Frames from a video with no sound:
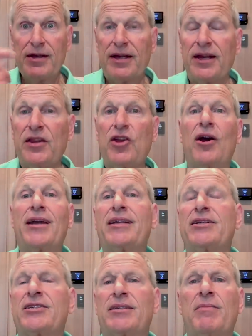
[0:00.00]
And in the
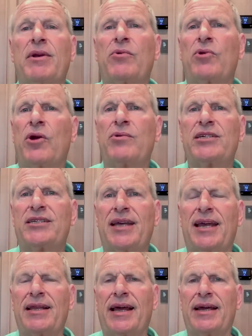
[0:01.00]
audience, somebody would always
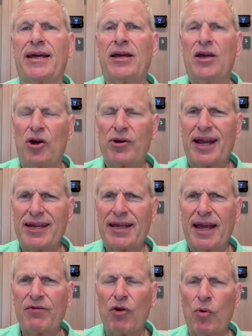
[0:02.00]
say, like, okay,
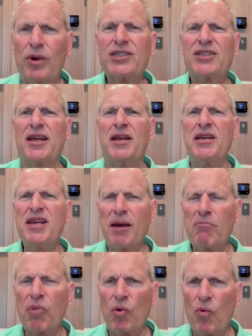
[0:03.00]
Dave, well, what's the
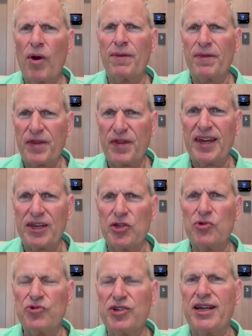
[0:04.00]
number one thing
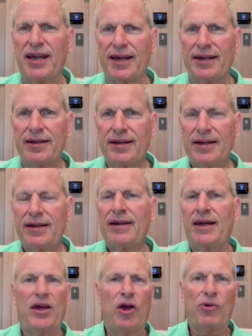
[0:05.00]
you did?
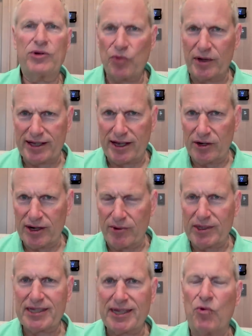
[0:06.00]
And they always want that, okay,
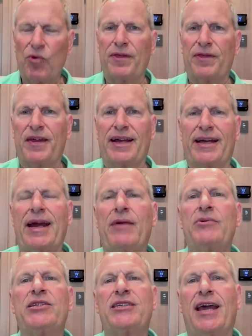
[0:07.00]
what's that one thing? And I
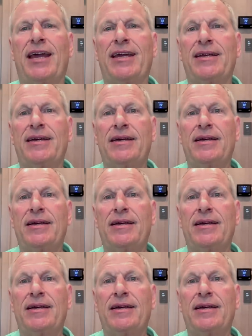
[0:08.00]
would say,